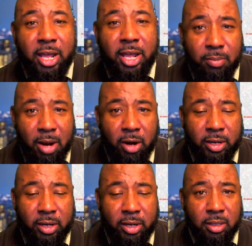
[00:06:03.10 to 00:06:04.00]
as
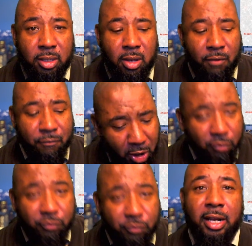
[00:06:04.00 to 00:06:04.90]
Americans.
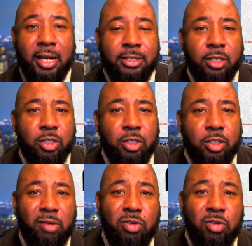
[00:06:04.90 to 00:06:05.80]
Voting for the lesser of two
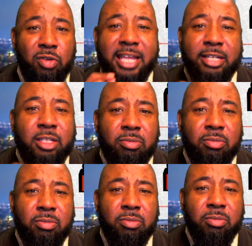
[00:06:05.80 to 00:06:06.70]
evils. You got to get some
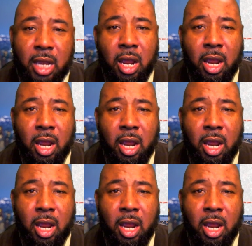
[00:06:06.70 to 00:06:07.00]
guts and say,